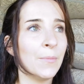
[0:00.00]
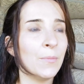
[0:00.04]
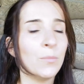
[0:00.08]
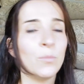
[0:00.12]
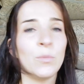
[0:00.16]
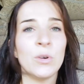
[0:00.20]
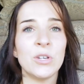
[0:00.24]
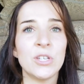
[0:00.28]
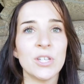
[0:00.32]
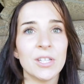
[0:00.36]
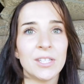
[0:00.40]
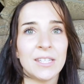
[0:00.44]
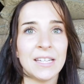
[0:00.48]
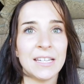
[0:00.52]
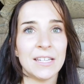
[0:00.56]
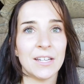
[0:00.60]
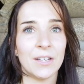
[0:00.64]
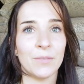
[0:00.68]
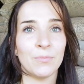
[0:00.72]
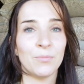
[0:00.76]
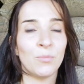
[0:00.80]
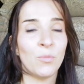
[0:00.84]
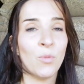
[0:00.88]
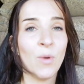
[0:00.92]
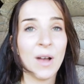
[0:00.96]
We just need a
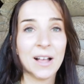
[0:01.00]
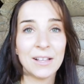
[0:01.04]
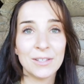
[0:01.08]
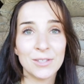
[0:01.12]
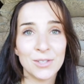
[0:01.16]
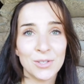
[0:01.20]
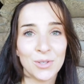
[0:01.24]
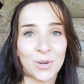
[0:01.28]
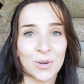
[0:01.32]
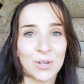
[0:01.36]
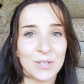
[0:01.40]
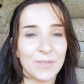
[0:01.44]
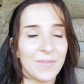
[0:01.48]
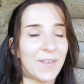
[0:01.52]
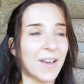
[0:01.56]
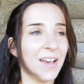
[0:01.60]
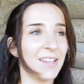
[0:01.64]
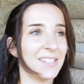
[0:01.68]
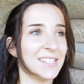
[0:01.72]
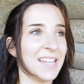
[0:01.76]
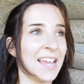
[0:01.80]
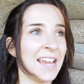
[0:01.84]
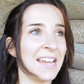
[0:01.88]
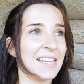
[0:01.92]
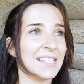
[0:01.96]
well-stocked
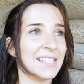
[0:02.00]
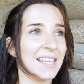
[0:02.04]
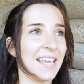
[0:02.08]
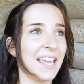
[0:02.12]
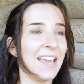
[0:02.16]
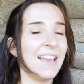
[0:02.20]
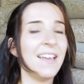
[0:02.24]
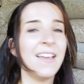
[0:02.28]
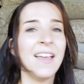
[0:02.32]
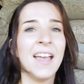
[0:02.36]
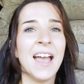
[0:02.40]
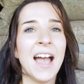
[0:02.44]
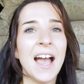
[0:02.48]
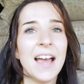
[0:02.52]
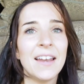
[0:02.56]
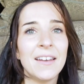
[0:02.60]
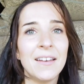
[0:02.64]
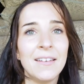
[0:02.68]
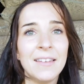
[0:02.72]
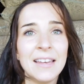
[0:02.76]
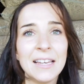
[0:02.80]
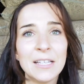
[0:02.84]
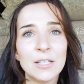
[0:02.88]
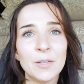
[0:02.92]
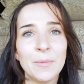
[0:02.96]
first aid kit and a
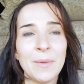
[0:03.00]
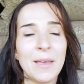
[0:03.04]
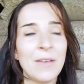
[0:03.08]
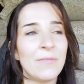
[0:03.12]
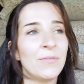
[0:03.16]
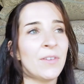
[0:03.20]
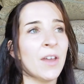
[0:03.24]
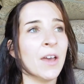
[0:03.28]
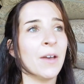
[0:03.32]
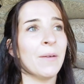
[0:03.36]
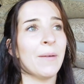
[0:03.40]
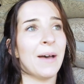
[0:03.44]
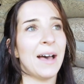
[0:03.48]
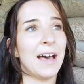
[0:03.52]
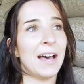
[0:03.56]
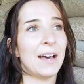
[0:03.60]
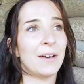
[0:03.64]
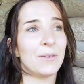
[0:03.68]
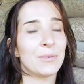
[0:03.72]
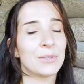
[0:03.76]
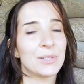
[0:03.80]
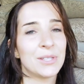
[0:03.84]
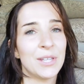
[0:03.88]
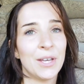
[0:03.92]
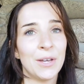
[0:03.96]
little bit of
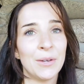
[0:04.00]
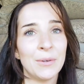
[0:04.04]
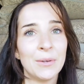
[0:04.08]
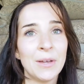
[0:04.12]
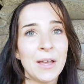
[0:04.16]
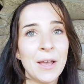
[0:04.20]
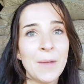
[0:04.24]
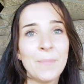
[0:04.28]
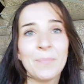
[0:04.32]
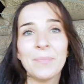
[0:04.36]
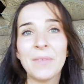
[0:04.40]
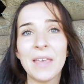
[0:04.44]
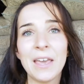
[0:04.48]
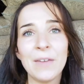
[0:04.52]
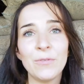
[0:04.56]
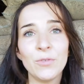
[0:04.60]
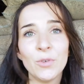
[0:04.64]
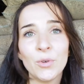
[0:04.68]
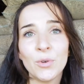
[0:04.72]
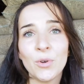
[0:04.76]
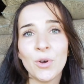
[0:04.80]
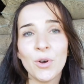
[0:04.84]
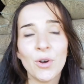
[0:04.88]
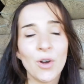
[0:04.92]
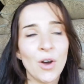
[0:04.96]
know-how. So if
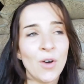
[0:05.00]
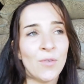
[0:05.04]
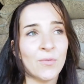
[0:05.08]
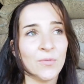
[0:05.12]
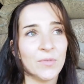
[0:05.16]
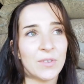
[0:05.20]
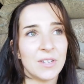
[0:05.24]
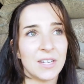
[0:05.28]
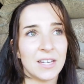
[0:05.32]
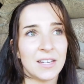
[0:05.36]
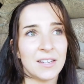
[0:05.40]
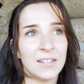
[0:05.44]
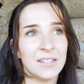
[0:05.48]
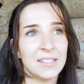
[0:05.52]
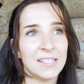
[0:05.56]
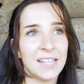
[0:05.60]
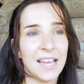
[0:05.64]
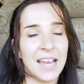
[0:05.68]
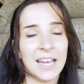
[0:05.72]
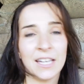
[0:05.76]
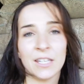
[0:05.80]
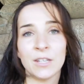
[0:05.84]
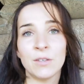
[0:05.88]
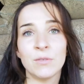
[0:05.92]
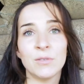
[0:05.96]
you're not confident
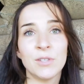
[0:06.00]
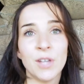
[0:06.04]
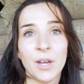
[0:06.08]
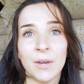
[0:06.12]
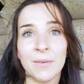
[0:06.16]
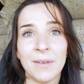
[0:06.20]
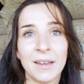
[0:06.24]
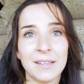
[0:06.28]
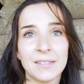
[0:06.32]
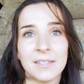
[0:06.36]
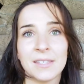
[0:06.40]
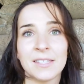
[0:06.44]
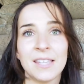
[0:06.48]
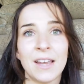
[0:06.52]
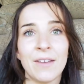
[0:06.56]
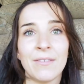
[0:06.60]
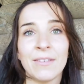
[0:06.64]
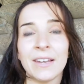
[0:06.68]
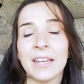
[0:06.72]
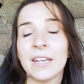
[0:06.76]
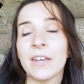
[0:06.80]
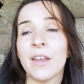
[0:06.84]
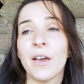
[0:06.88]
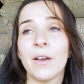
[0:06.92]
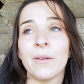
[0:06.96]
and you don't
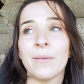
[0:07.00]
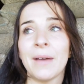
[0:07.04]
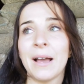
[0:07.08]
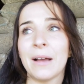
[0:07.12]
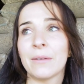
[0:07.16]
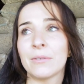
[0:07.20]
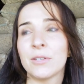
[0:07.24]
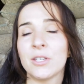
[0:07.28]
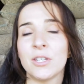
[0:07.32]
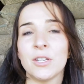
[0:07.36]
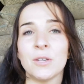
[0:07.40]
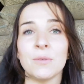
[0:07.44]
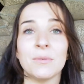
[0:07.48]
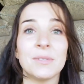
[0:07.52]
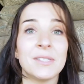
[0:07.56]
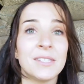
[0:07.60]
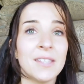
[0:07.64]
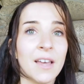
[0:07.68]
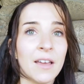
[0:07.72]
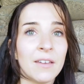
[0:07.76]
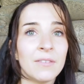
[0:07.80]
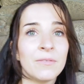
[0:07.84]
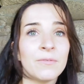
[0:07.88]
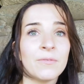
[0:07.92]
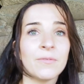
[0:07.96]
necessarily know how to do
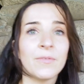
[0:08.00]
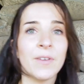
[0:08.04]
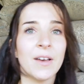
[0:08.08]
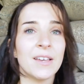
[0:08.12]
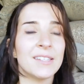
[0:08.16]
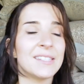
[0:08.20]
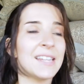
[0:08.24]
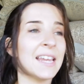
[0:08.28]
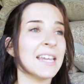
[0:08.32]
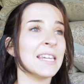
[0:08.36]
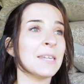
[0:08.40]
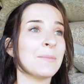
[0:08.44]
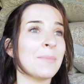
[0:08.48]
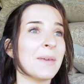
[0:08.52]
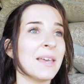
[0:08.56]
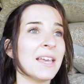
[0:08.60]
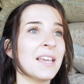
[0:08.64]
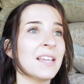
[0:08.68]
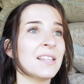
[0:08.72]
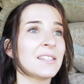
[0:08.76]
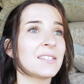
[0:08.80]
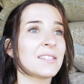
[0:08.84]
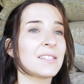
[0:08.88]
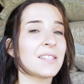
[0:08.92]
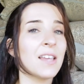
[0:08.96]
certain first aid
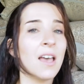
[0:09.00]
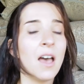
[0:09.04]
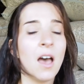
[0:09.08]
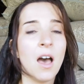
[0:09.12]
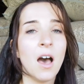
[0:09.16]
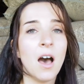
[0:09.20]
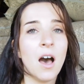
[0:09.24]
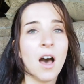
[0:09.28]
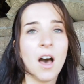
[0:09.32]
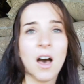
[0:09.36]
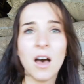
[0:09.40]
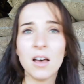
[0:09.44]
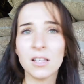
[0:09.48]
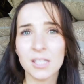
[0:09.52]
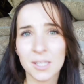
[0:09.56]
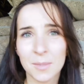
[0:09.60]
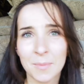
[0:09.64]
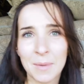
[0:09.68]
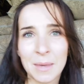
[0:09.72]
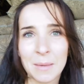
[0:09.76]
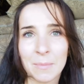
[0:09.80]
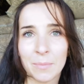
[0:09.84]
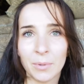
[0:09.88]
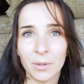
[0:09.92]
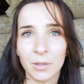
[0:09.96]
bits, ask
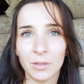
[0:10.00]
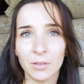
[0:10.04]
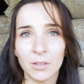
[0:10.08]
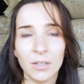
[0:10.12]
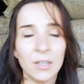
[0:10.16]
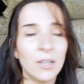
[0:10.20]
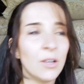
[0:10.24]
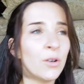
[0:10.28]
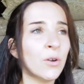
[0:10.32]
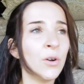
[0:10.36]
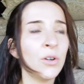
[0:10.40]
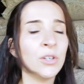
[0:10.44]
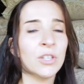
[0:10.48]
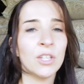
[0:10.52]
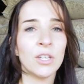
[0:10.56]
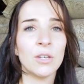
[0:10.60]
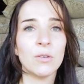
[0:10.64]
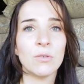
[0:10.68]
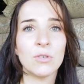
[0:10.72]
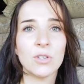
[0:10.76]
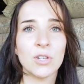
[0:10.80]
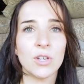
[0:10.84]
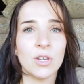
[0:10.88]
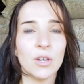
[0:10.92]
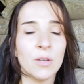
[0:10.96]
people, look on
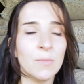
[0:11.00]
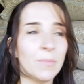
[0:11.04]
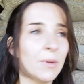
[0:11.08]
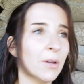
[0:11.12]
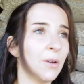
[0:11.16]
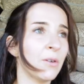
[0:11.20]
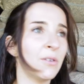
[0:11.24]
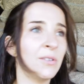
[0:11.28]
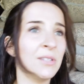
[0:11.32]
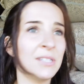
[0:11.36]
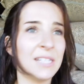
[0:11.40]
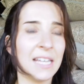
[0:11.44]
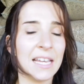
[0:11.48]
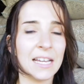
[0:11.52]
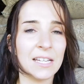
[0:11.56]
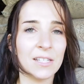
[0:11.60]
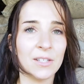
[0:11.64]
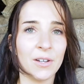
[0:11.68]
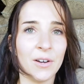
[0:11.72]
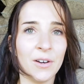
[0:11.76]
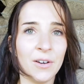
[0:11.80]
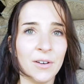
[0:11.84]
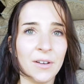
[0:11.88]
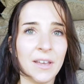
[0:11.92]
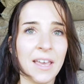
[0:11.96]
YouTube, look on
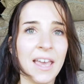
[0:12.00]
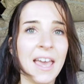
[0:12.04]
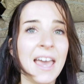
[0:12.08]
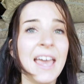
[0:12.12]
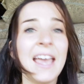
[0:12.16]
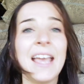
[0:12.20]
TikTok.